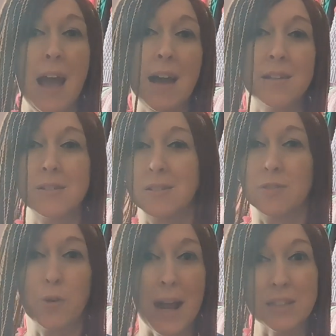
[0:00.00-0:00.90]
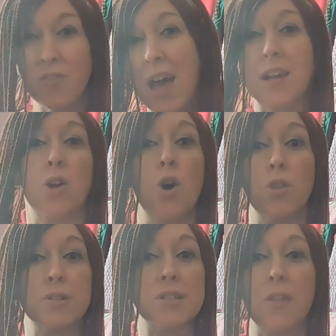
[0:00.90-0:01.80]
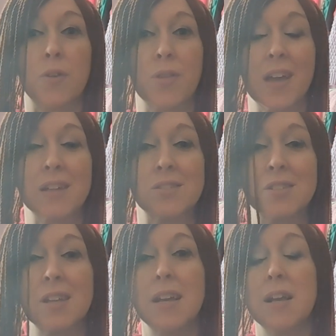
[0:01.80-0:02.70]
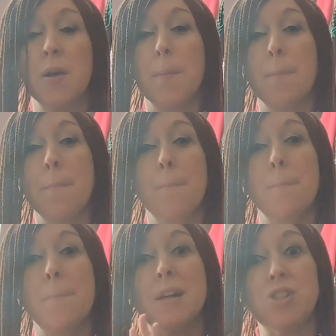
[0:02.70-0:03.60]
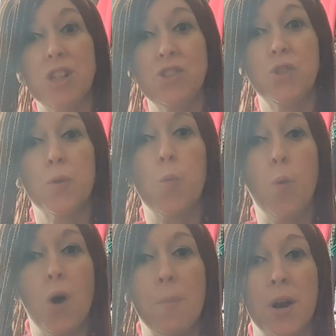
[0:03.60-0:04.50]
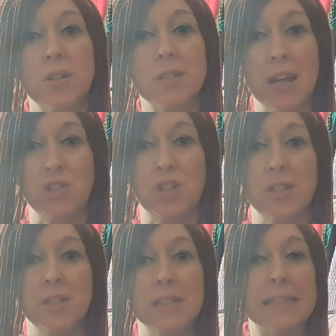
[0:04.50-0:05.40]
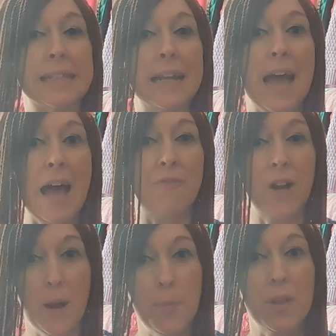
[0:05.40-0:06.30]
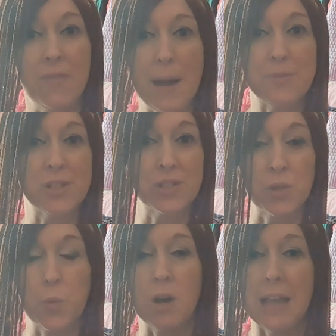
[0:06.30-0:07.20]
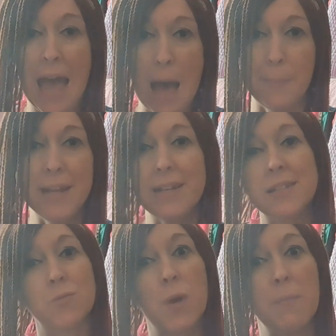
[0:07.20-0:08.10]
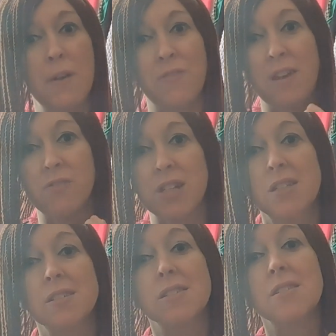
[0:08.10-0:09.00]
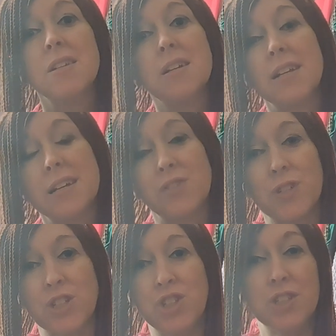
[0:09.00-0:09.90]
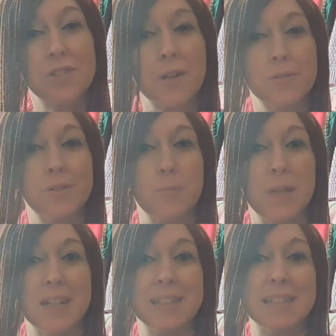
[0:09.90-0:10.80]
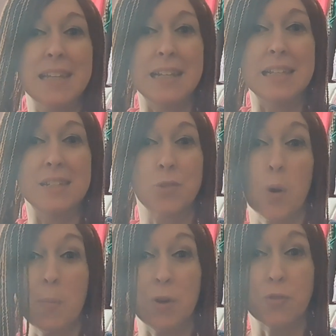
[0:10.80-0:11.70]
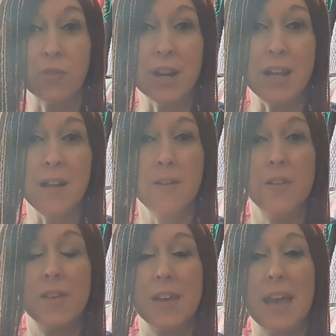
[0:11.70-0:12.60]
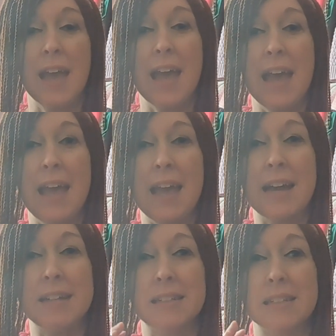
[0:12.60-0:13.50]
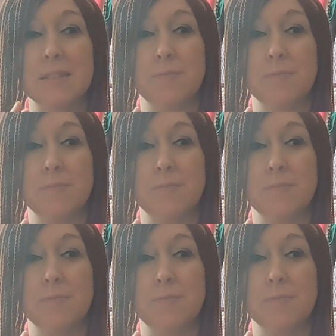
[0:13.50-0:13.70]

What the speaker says: and grass-fed and all those other things. But just your Walmart section is going to have a couple of options as well. Cabot is one of my favorites as far as cheese goes because it is hormone-free, and